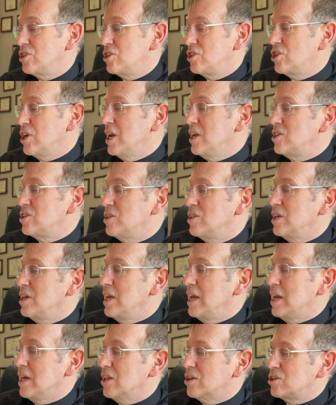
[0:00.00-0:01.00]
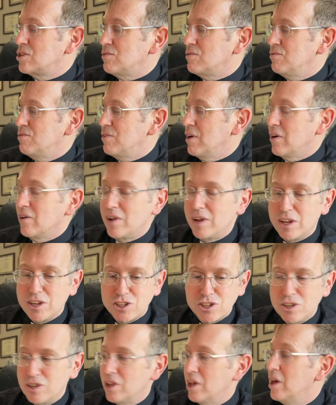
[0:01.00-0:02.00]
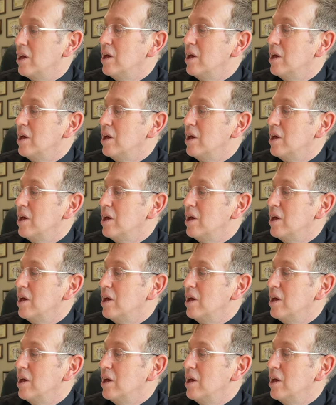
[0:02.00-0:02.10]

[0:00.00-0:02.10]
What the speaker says: a change in the English variation,